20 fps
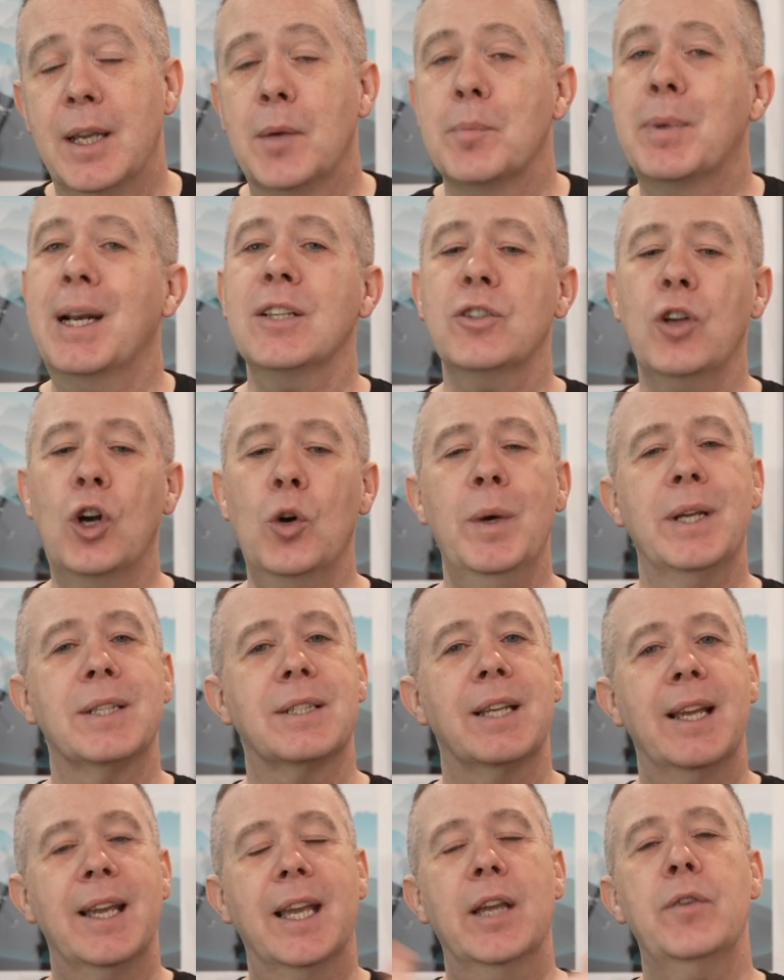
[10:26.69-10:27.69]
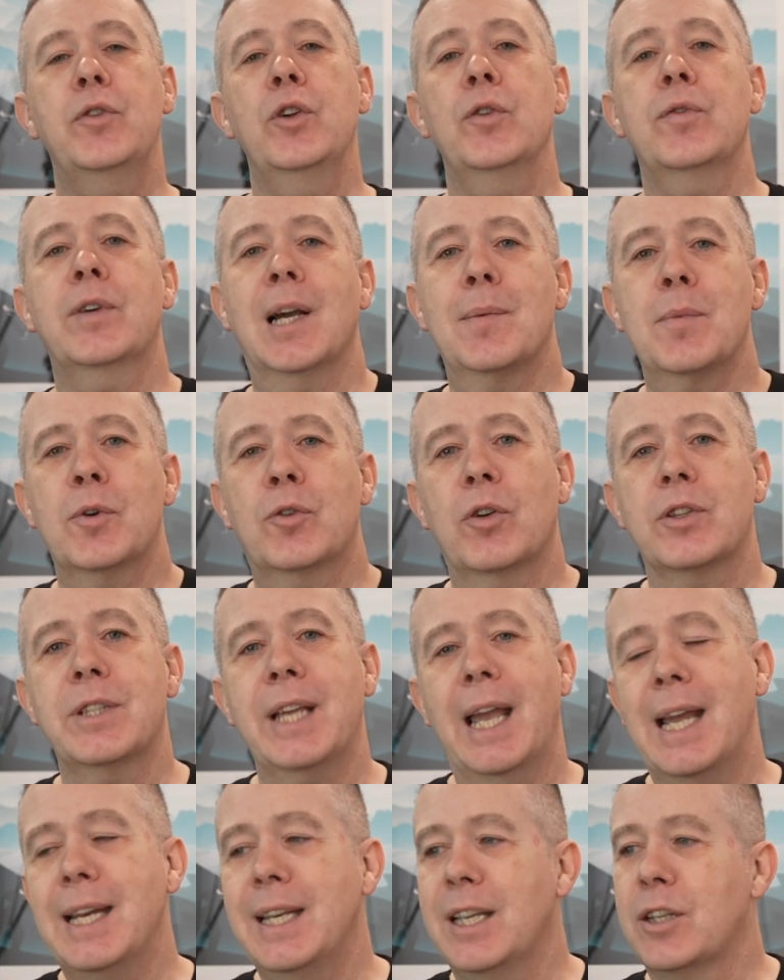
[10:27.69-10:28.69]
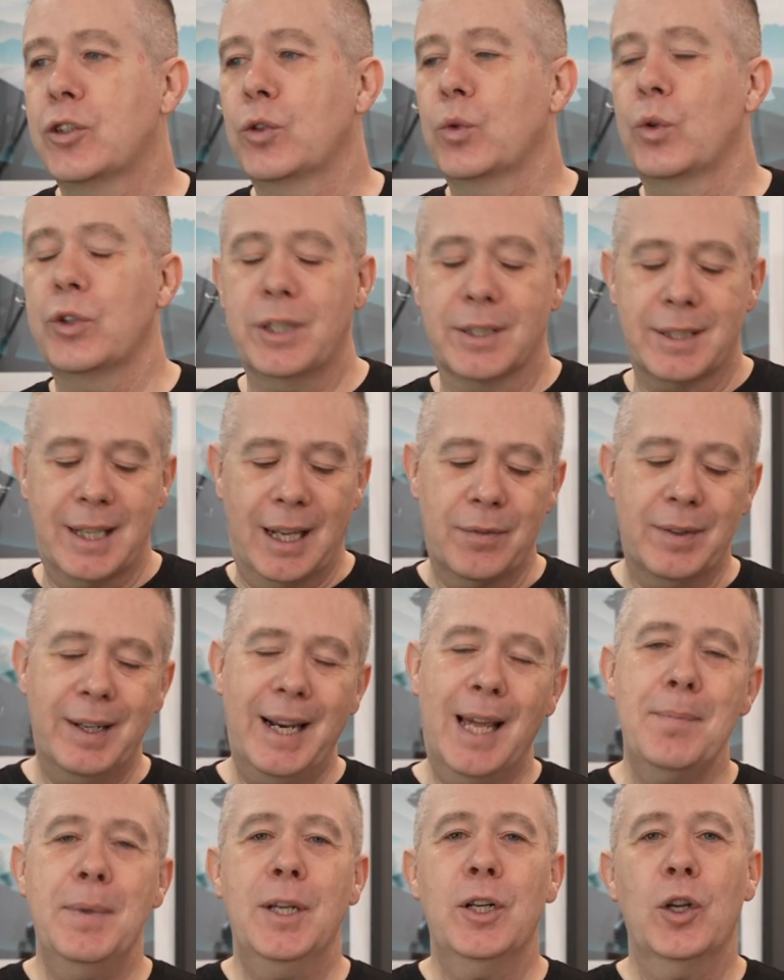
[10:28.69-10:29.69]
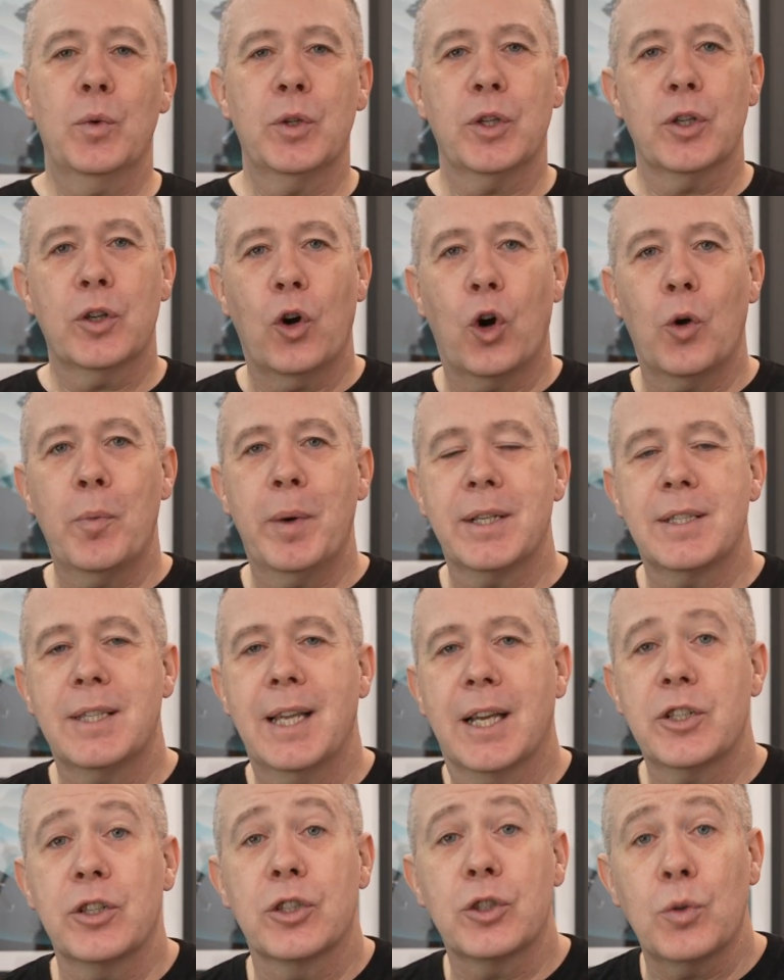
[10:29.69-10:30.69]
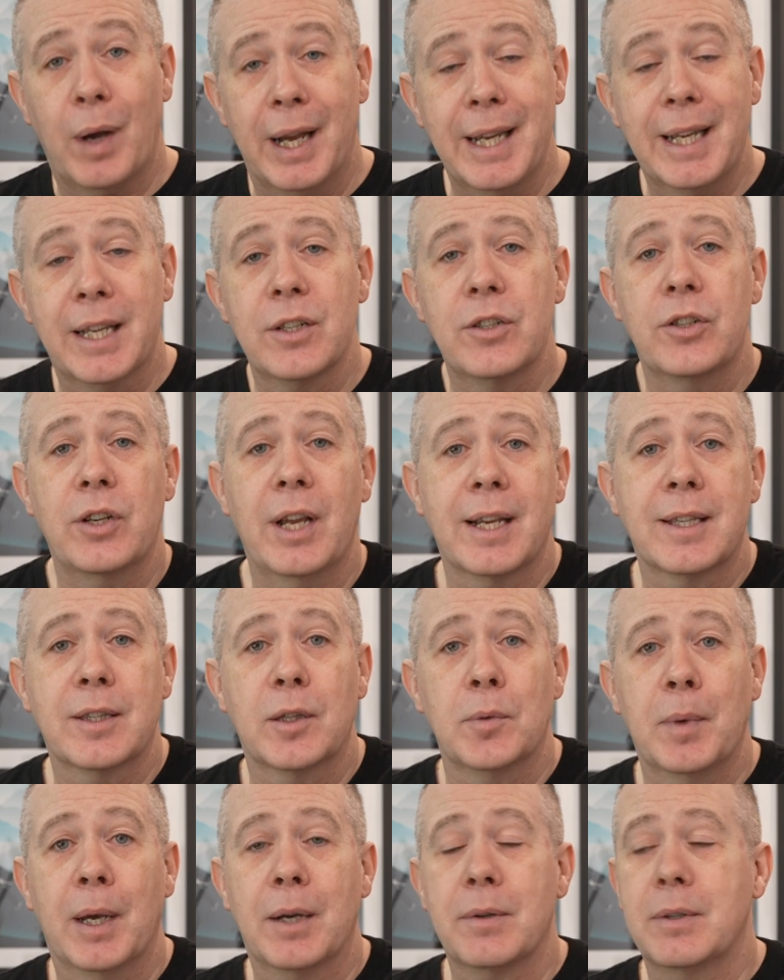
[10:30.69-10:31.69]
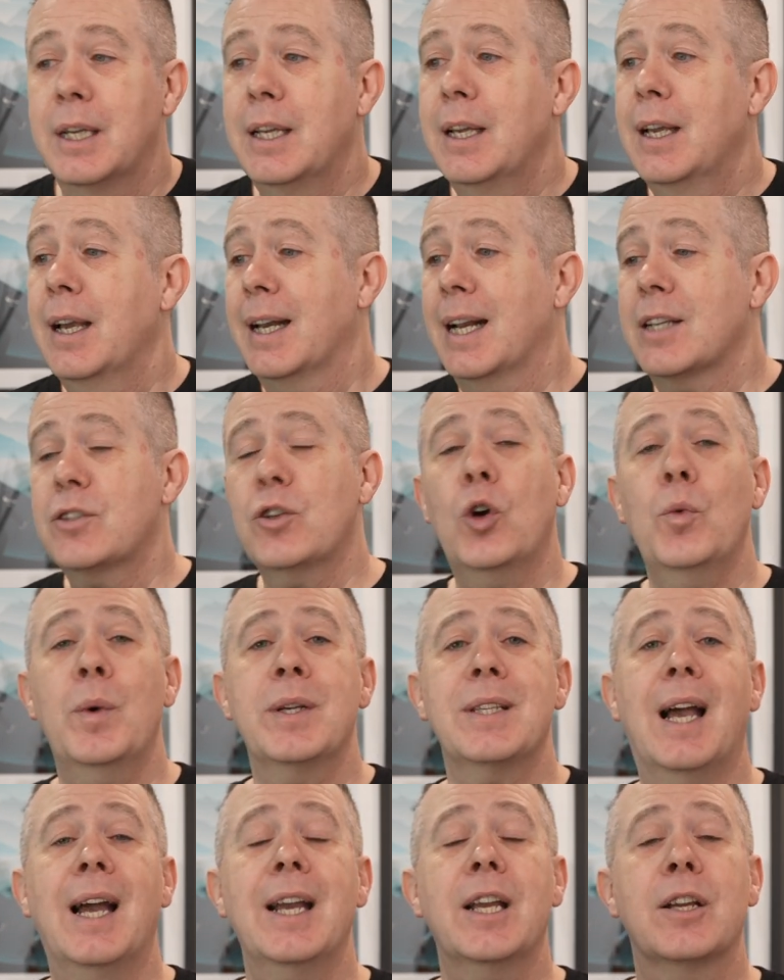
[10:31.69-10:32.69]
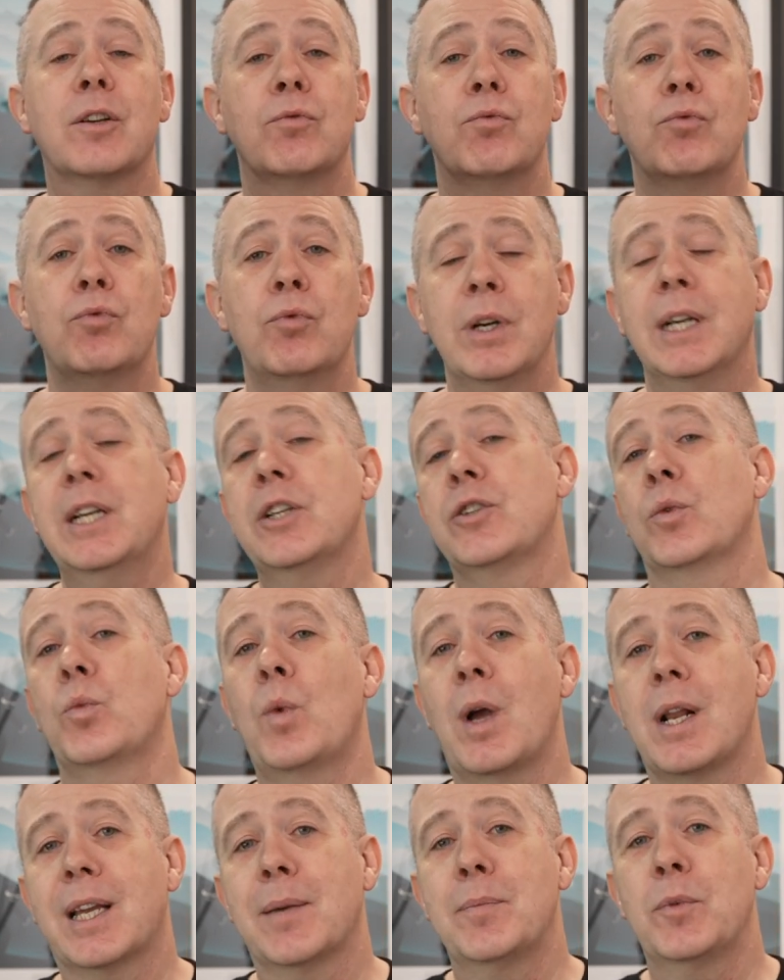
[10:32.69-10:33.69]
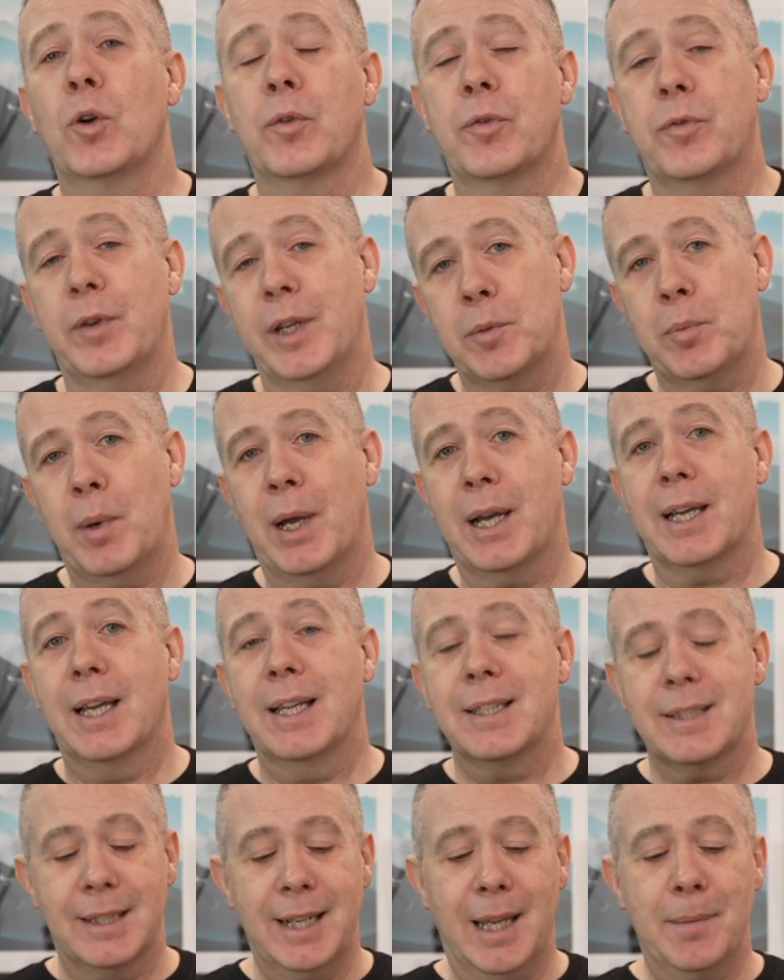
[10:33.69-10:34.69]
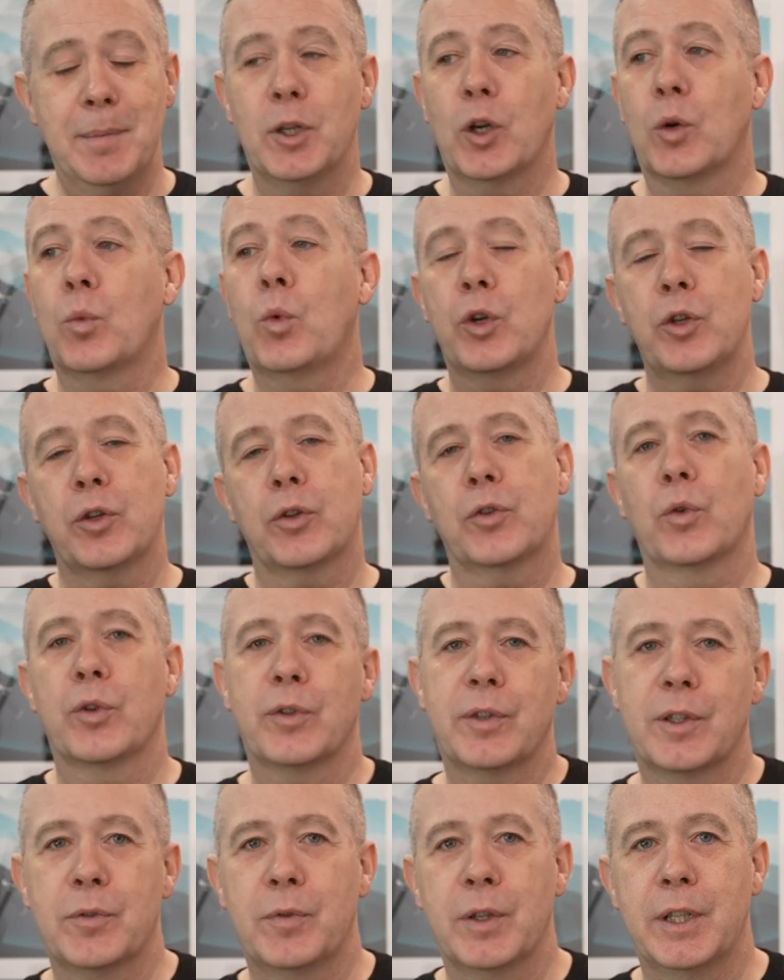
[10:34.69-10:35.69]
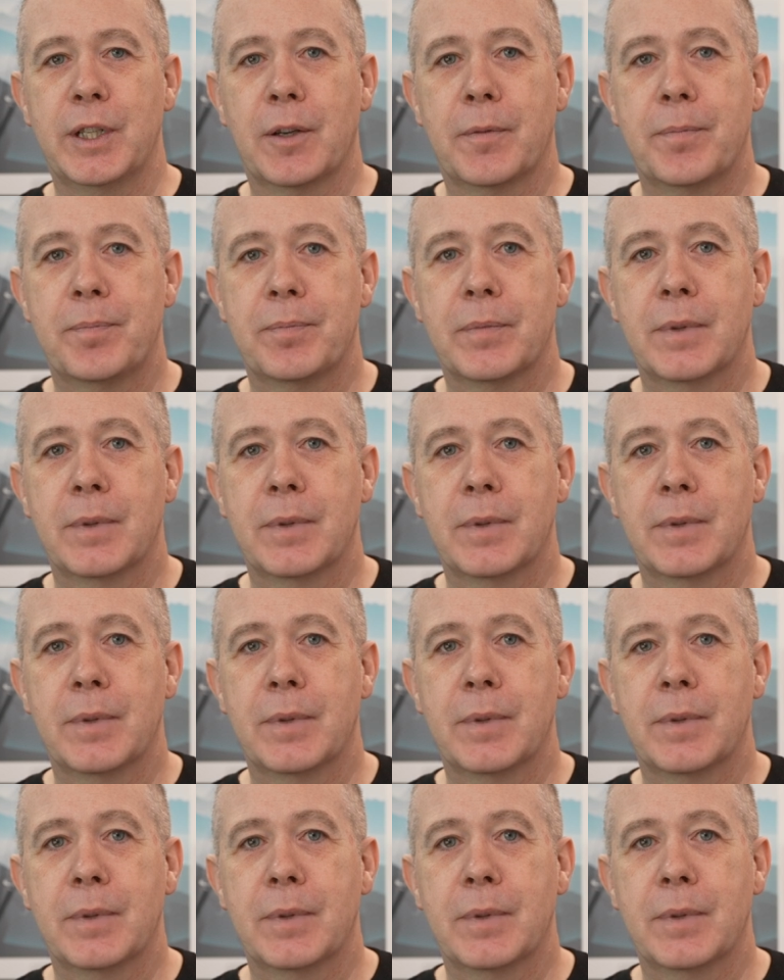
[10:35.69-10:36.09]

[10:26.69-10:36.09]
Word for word: But as always, if you've come across any tools yourself, let me know in the comment section so I can check them out. And as always, I really do welcome your feedback, so let me know what you thought of this video.